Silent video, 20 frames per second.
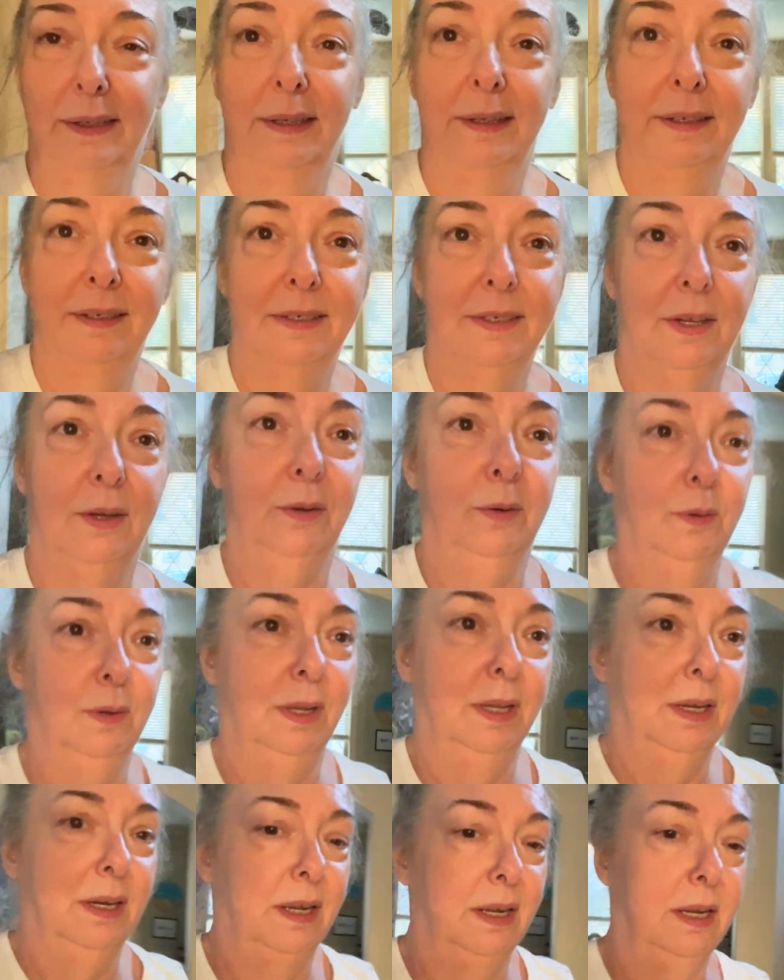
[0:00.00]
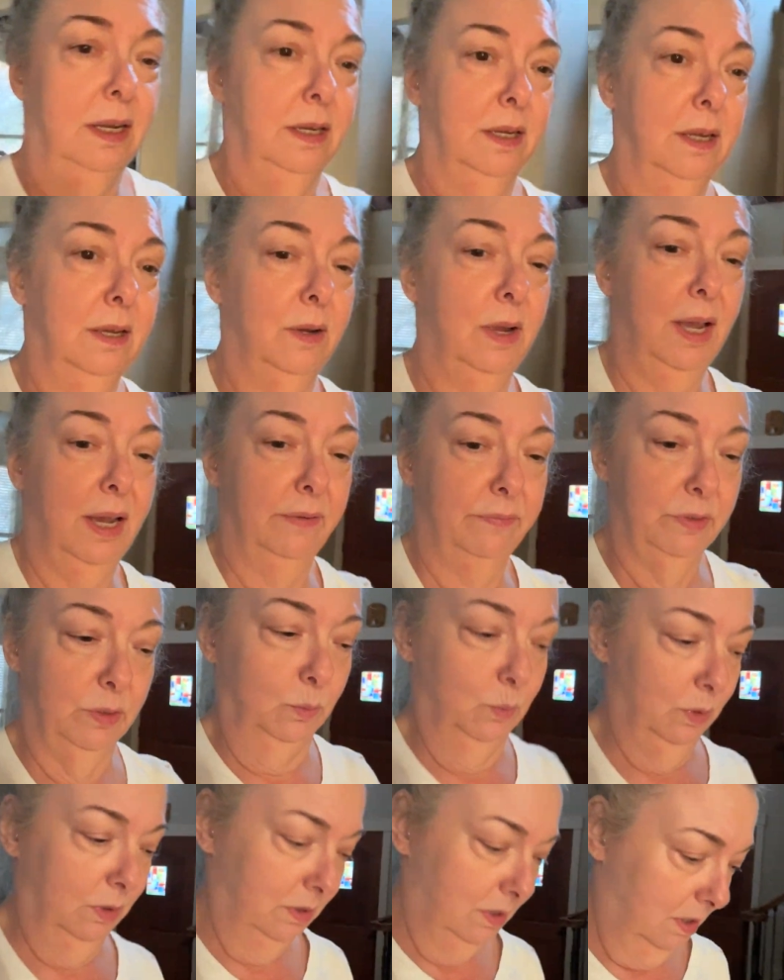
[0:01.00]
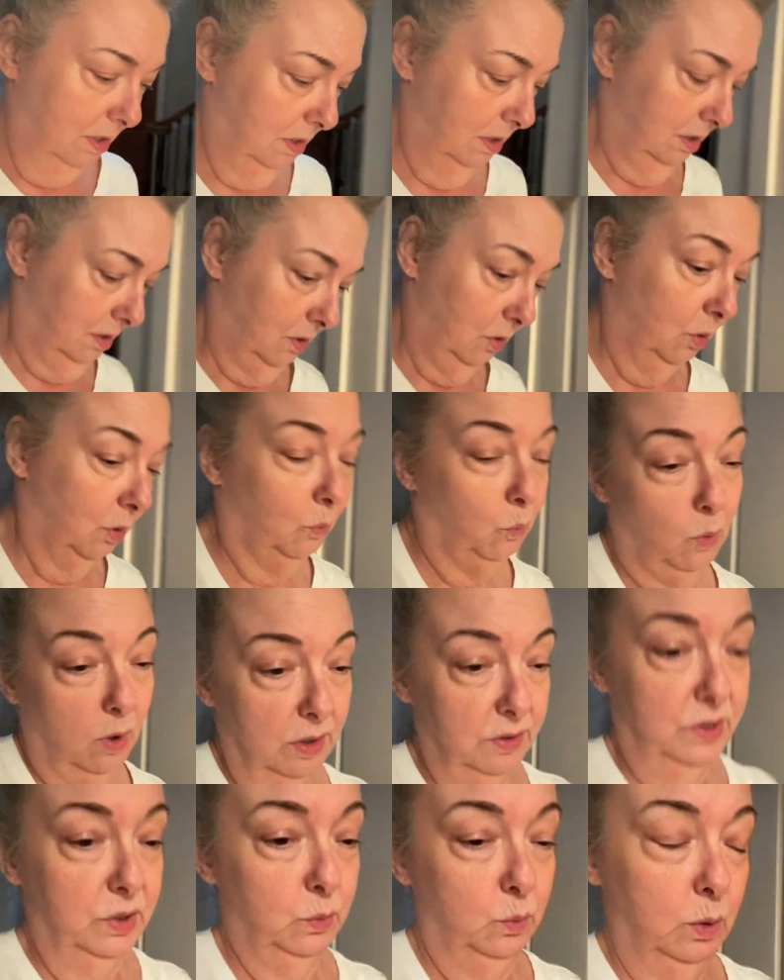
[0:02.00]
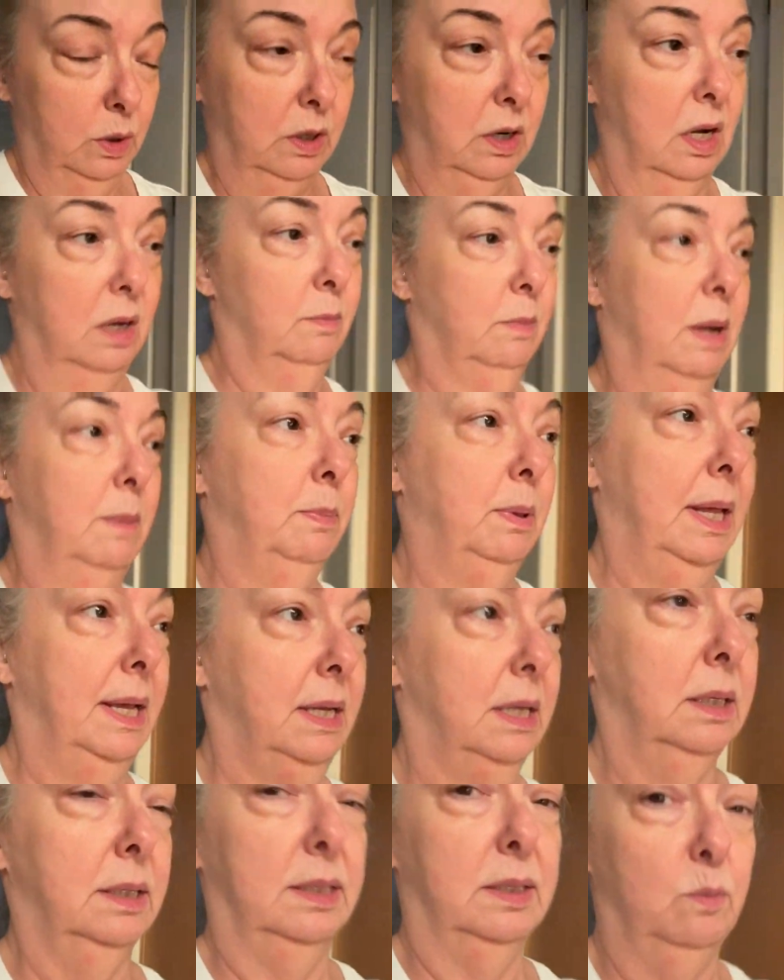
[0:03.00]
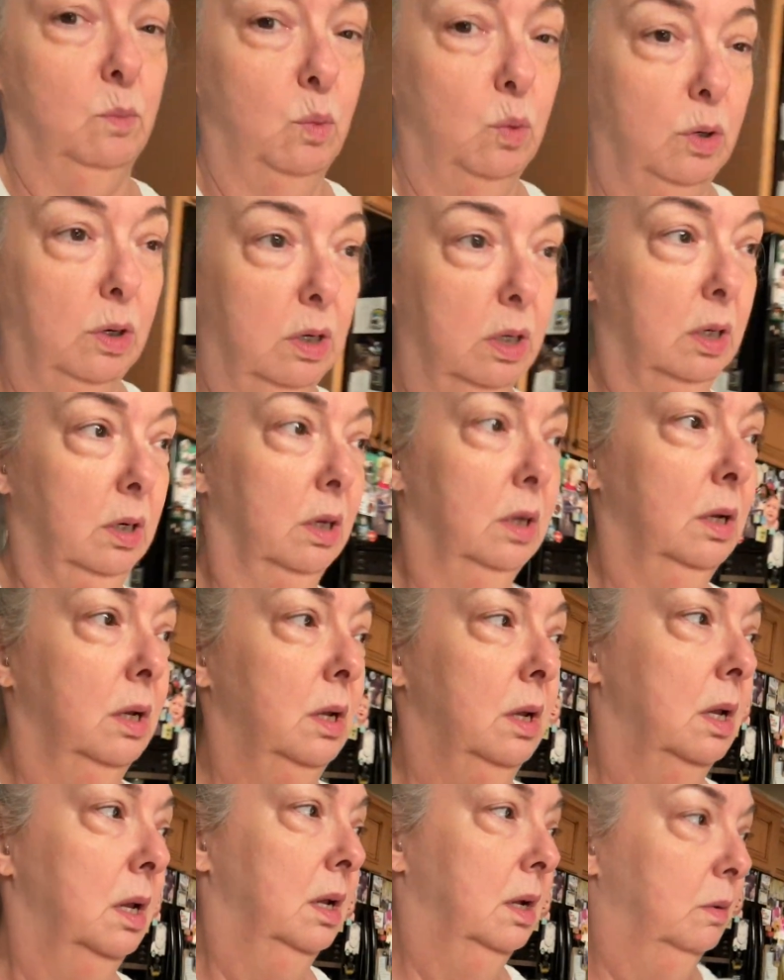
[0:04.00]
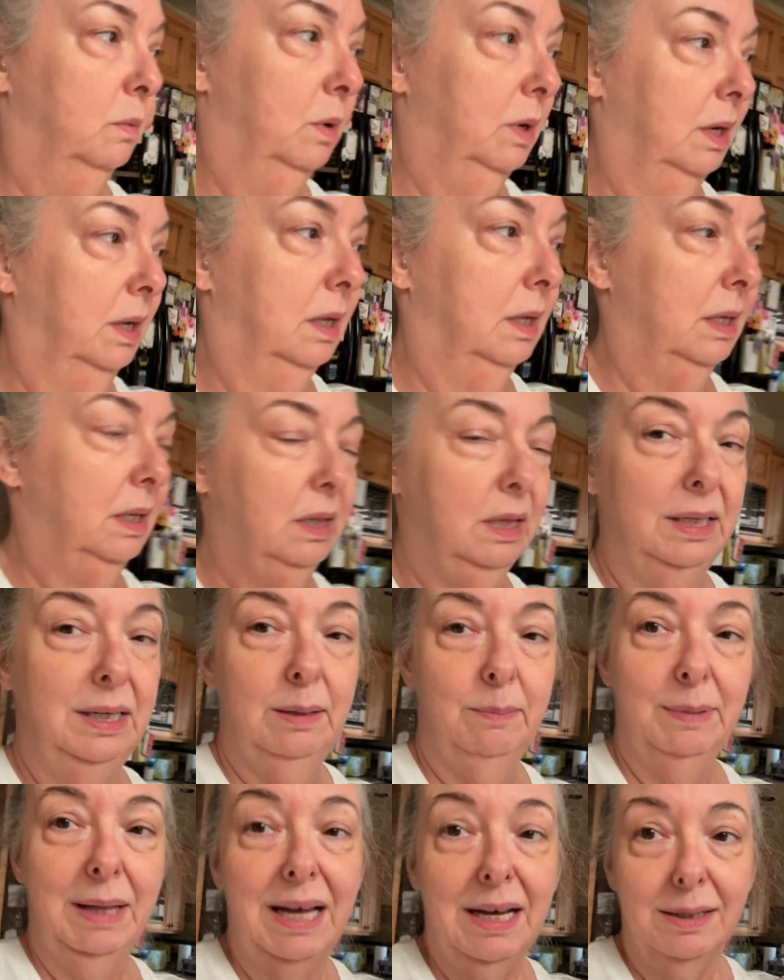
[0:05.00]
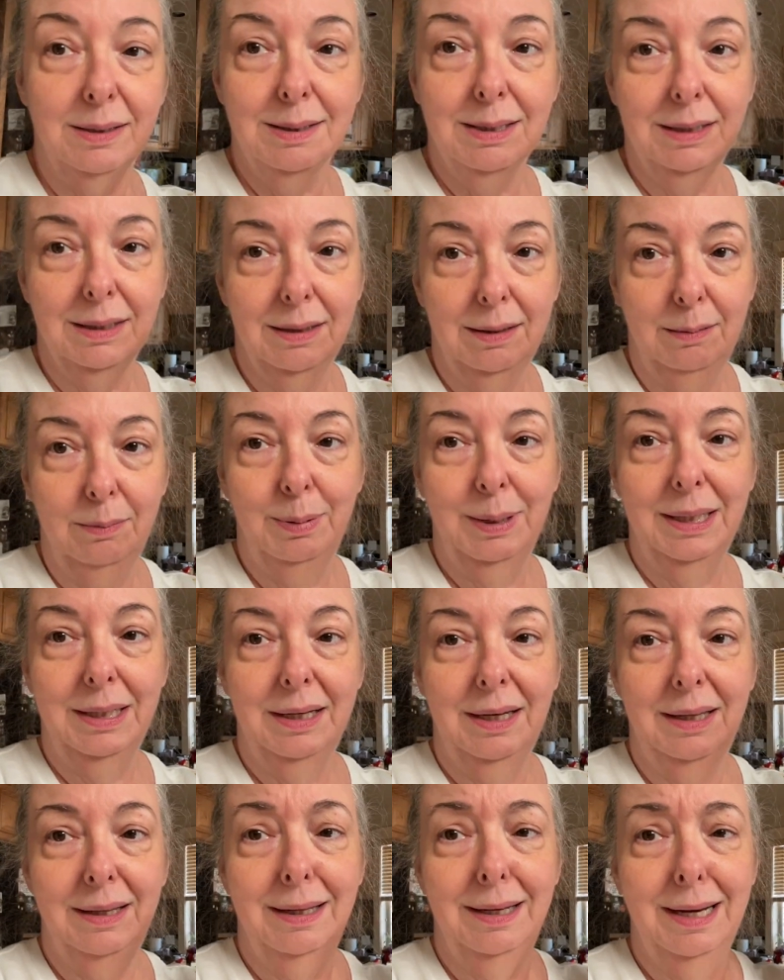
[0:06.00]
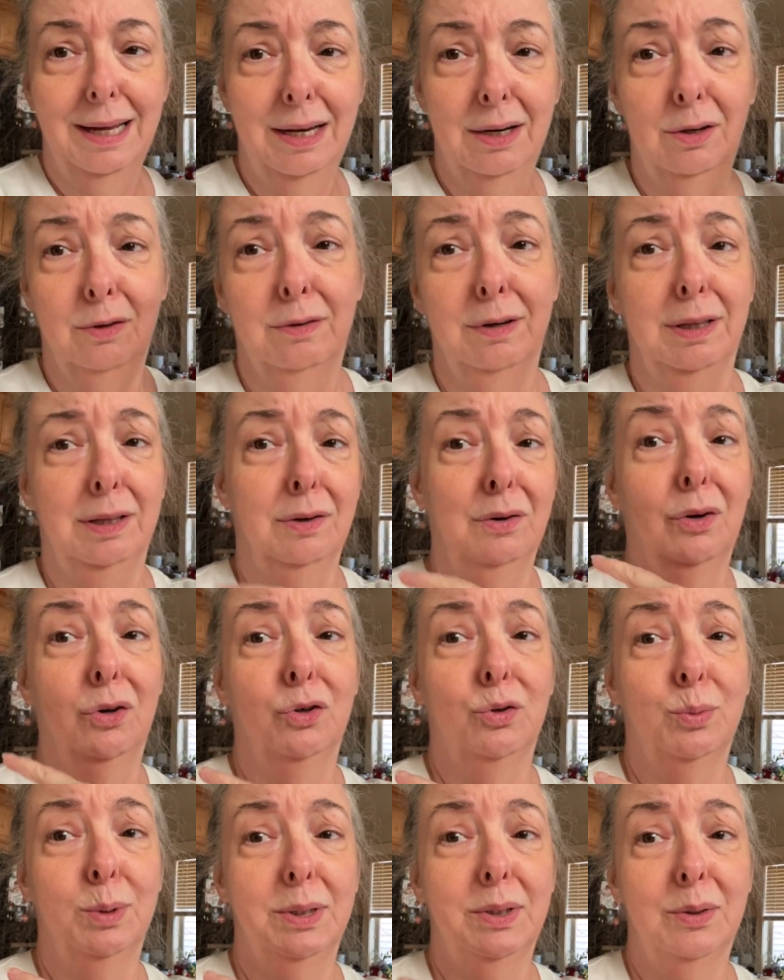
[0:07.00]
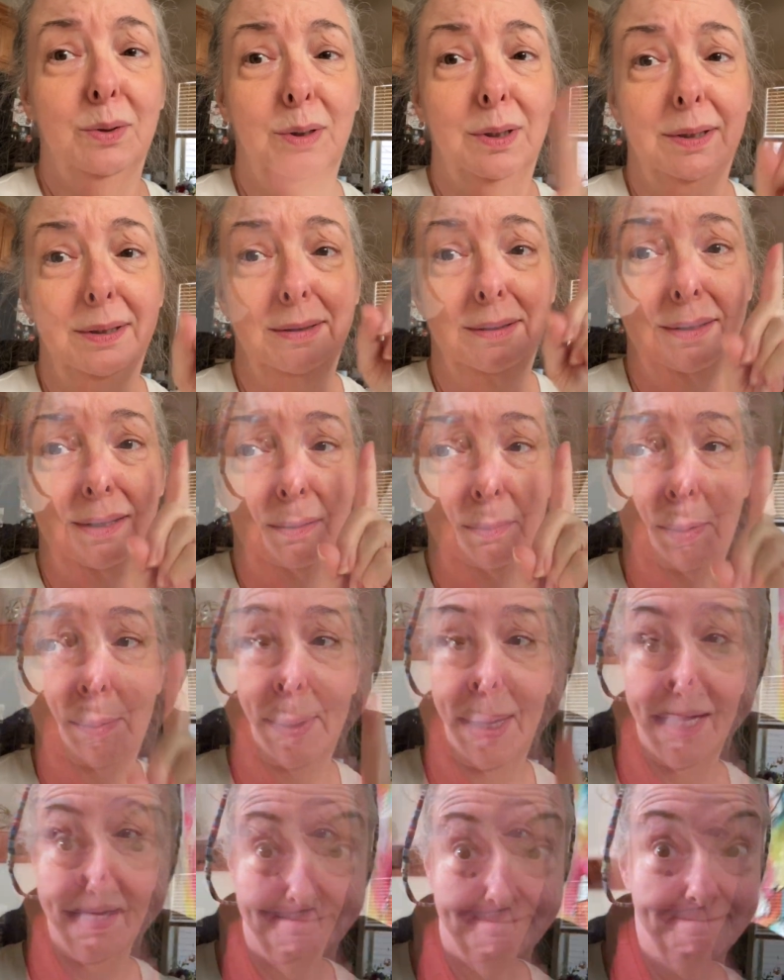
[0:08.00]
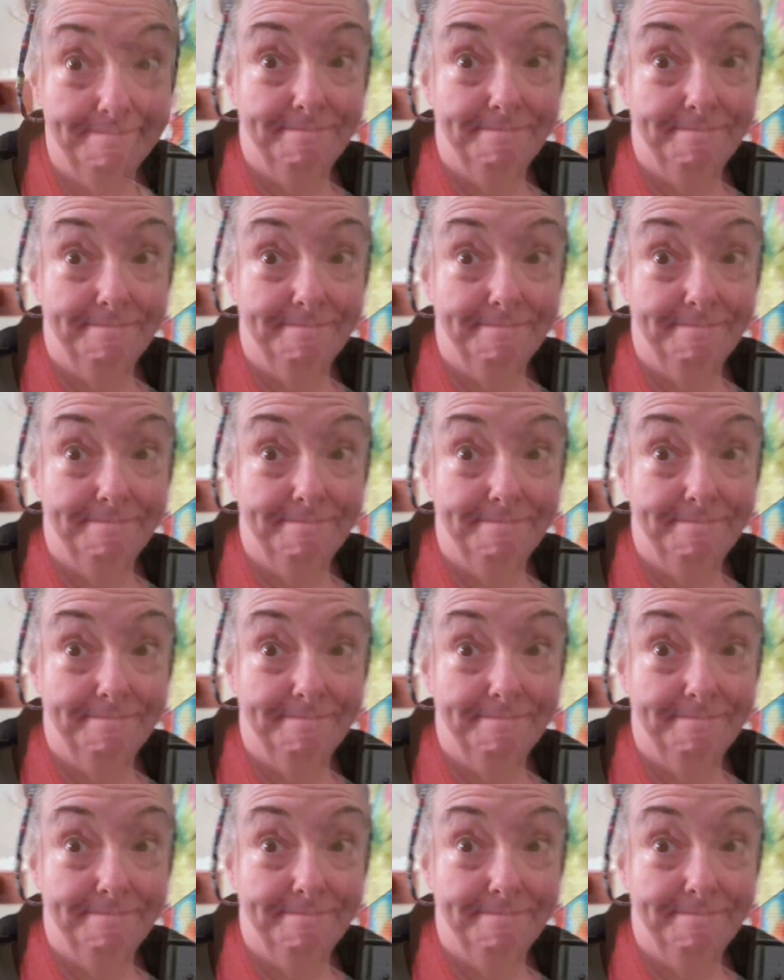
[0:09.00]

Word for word: So, and I have to work on, or want to work on my blanket some more. We're gonna clean up the house a little bit and then head over to the grocery store. I'll be back.